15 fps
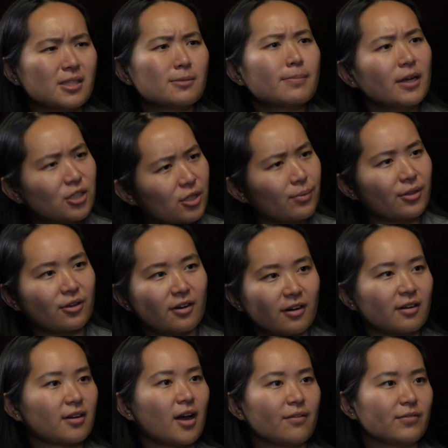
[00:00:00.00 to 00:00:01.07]
especially with
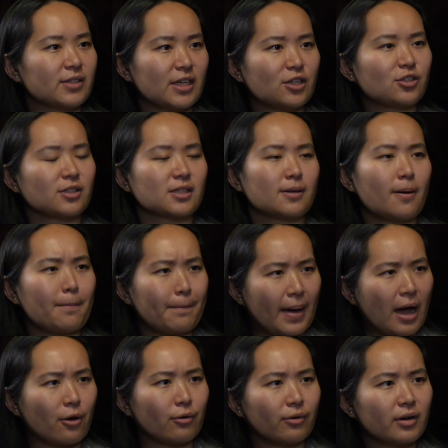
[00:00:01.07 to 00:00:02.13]
current conversations
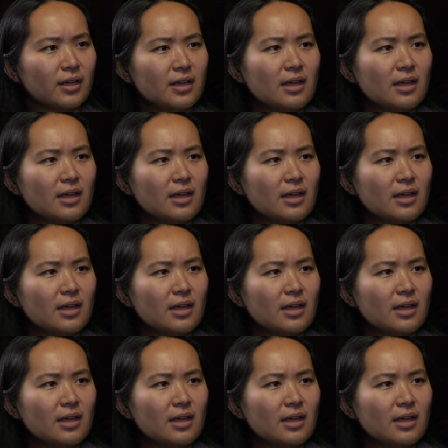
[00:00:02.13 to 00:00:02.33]
about,